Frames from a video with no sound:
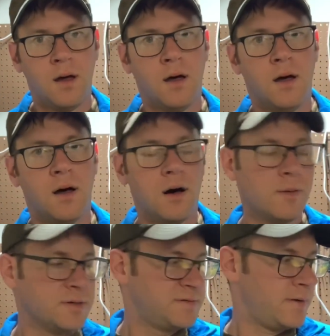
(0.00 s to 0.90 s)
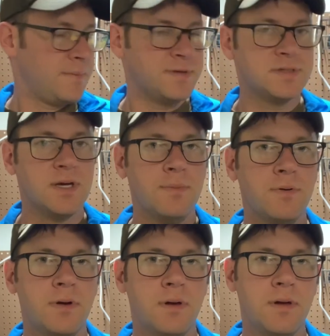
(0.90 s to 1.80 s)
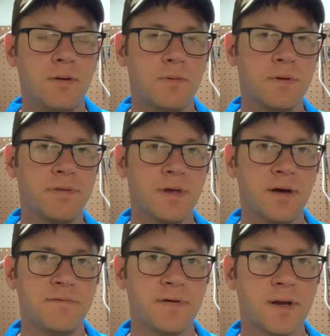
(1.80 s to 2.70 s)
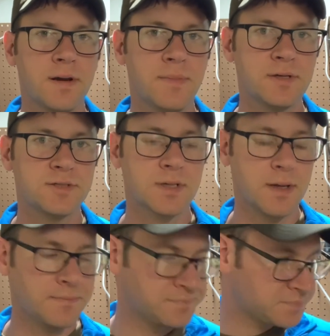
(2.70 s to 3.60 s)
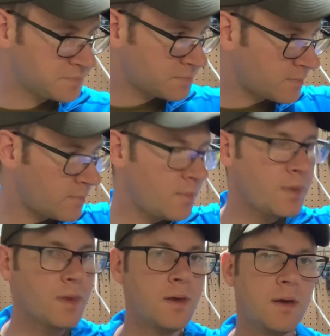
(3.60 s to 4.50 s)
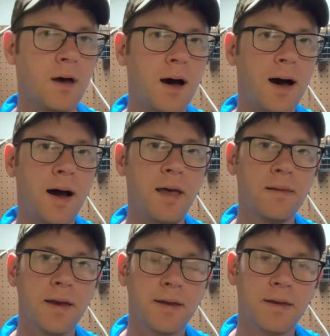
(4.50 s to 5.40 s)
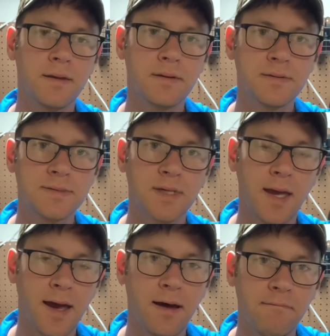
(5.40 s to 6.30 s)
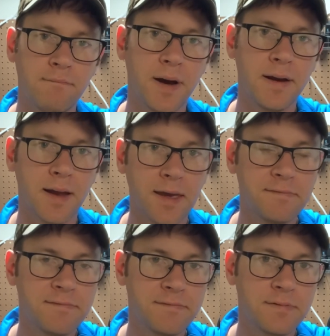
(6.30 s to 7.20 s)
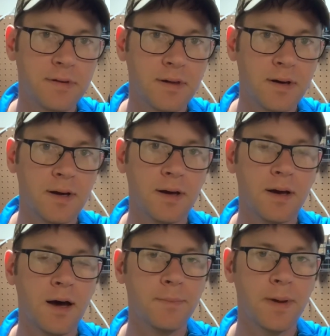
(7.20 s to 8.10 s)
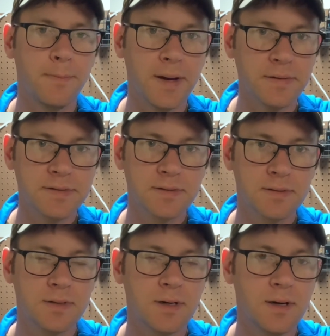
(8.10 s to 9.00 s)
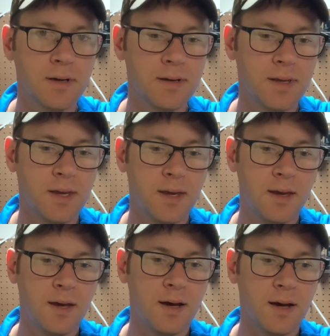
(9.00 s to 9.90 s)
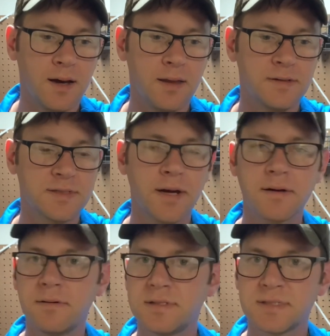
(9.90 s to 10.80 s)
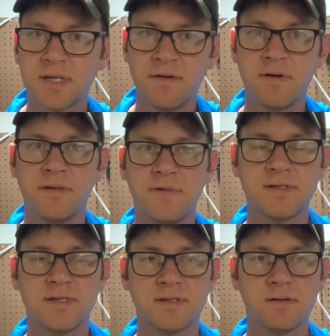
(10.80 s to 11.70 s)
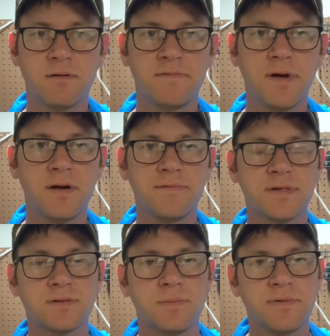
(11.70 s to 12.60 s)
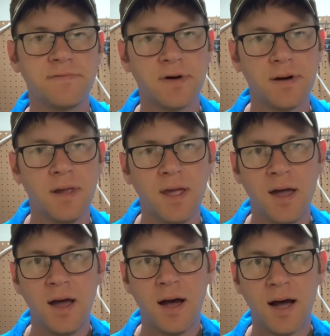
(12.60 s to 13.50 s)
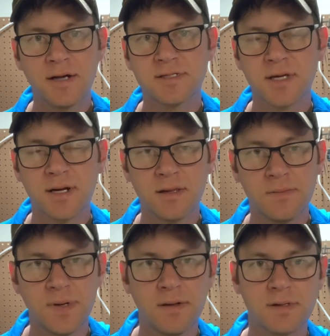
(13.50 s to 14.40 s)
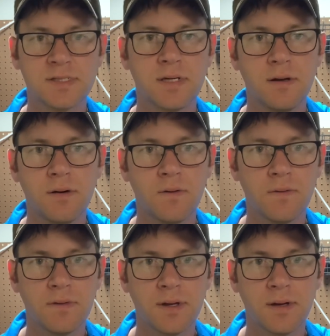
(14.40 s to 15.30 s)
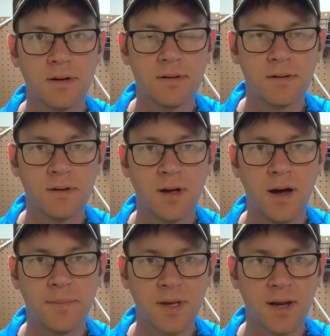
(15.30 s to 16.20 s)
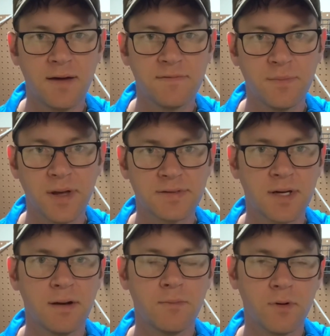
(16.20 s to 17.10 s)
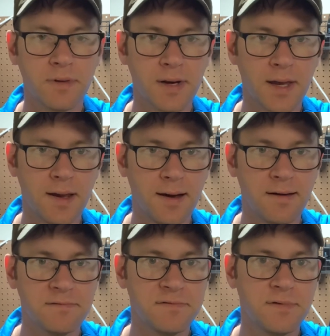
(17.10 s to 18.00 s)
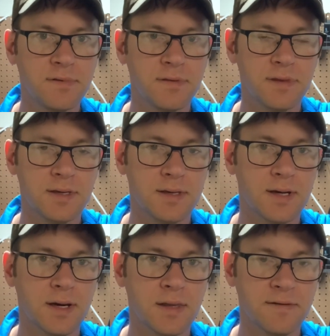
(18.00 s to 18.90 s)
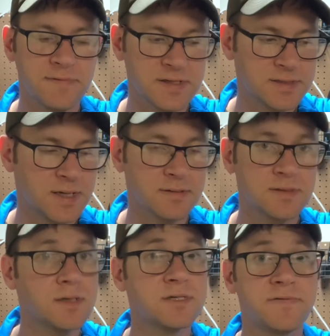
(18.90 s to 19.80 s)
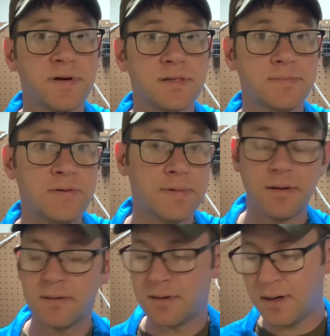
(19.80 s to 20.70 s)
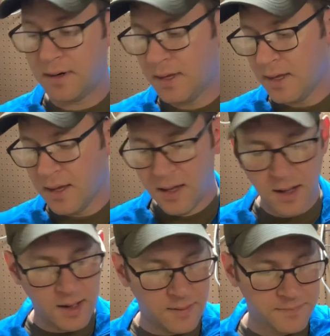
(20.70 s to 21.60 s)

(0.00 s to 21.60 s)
Almost wrap this up with forgetting to mention it. I like to have my knife on my belt. Right? There's a lot of good reasons to have it on the vest. totally fine if that's where you prefer it. I just like it on the belt because I know that I'm going to have the belt on more than I have the vest on. So I'll just forget to move it. Right?